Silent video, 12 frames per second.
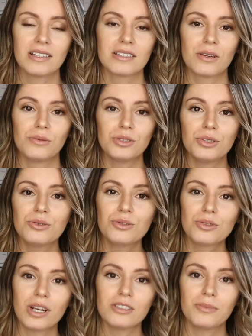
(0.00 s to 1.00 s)
So do
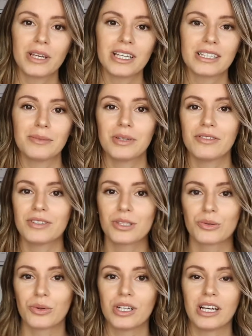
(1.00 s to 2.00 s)
try to make it a bit of a
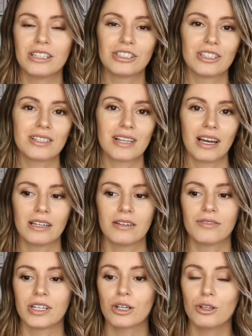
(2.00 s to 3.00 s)
story and just kind
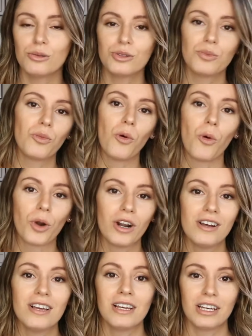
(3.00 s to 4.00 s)
of include more